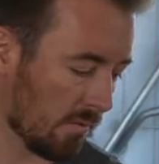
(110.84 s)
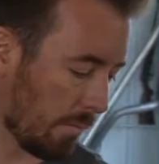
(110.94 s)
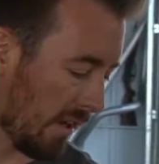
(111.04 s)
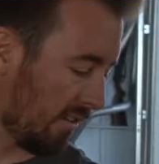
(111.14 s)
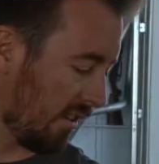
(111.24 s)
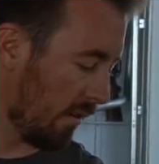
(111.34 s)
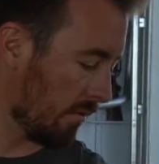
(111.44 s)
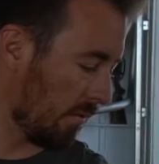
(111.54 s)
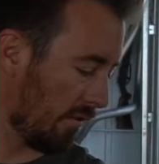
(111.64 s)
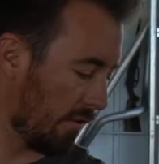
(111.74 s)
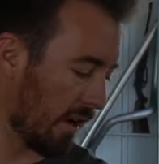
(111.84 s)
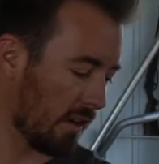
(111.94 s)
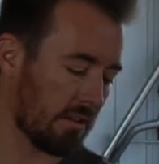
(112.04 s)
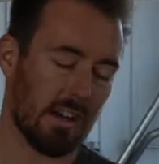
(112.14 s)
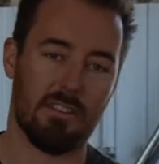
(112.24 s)
Replace it. If you've got
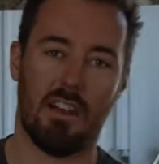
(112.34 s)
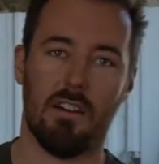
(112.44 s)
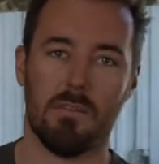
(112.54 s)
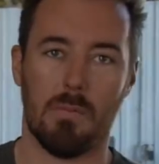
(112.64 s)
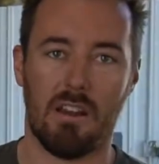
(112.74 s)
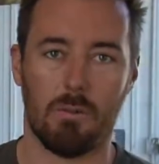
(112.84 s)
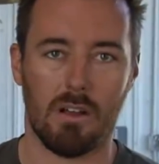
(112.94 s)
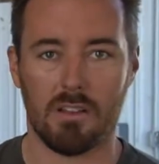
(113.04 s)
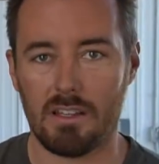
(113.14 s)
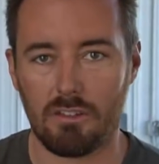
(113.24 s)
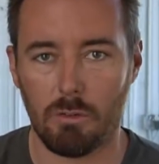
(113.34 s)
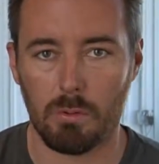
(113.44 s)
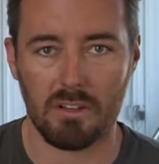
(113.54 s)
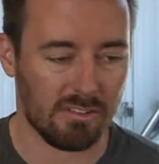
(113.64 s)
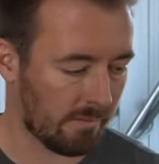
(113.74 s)
your trans out, might as well. It's super
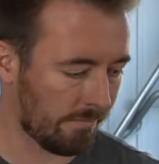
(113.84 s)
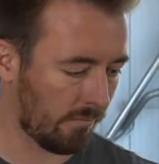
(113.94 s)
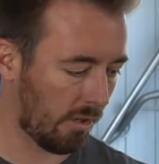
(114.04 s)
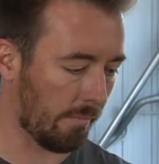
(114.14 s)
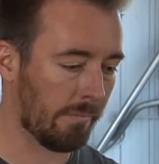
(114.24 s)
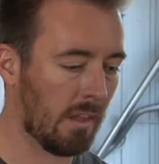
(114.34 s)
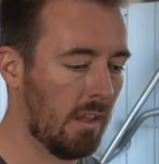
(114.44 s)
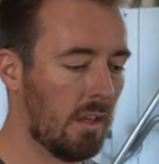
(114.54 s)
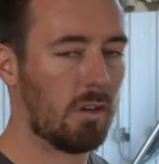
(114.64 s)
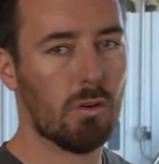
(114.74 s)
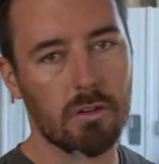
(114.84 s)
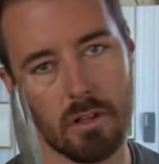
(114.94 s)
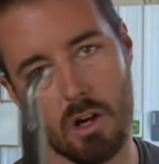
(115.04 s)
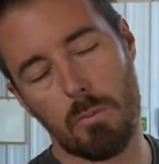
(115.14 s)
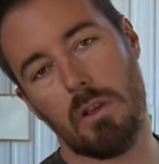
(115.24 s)
easy. So cool.
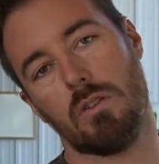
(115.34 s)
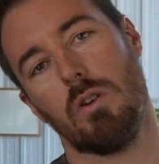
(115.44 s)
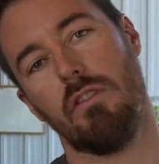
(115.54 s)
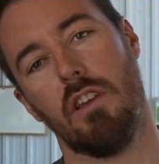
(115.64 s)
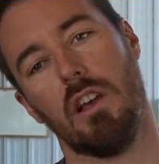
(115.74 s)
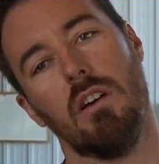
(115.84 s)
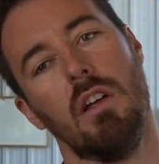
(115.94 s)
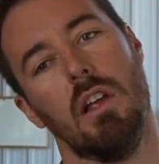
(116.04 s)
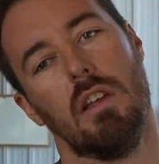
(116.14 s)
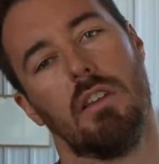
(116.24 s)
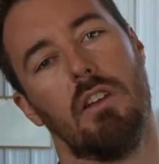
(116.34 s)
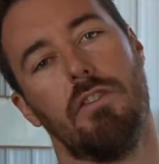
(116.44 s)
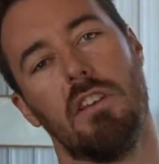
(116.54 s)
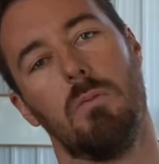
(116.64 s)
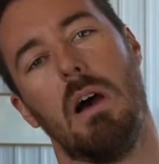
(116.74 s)
Hope you enjoyed the video. Tell your
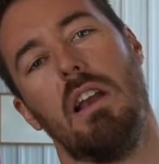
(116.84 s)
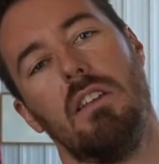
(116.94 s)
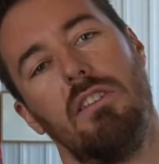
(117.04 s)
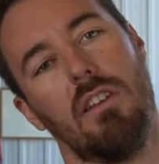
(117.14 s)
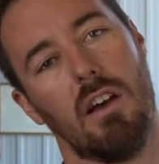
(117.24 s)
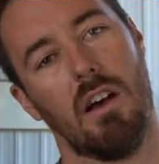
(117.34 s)
friends about us.